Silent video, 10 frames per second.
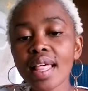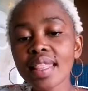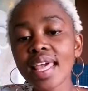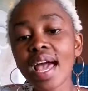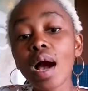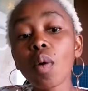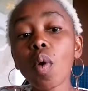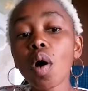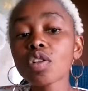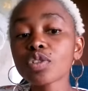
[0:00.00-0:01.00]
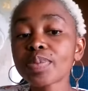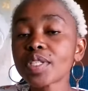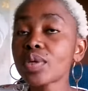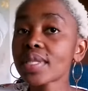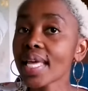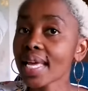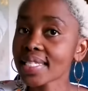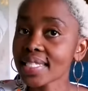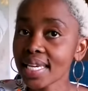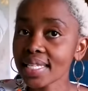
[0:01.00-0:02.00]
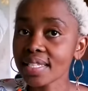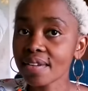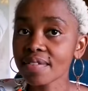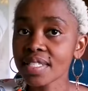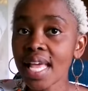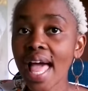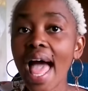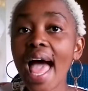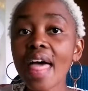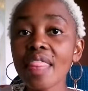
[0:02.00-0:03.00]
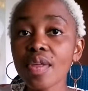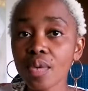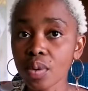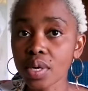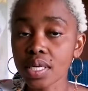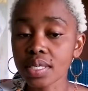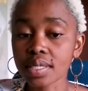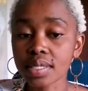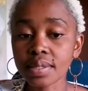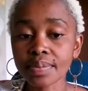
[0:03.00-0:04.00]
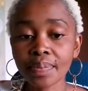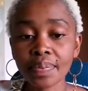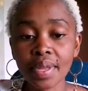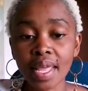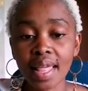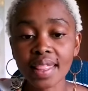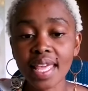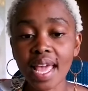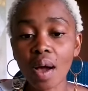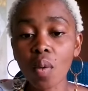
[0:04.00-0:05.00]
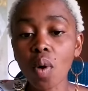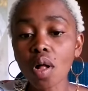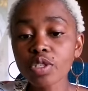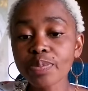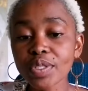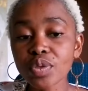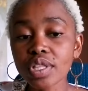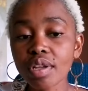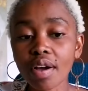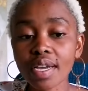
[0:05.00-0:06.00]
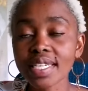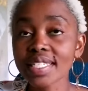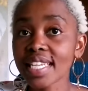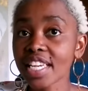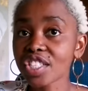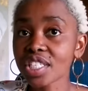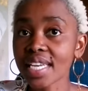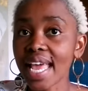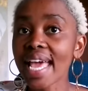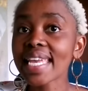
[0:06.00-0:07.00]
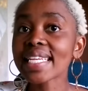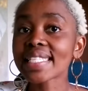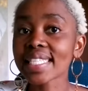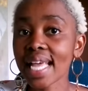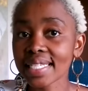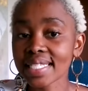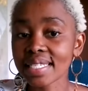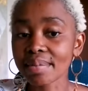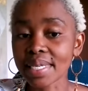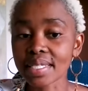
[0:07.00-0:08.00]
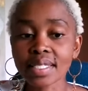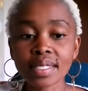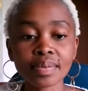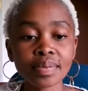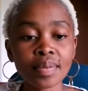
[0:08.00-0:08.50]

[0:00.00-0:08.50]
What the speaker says: There are walls between the executives and the workers. There are walls between the organization and its customers.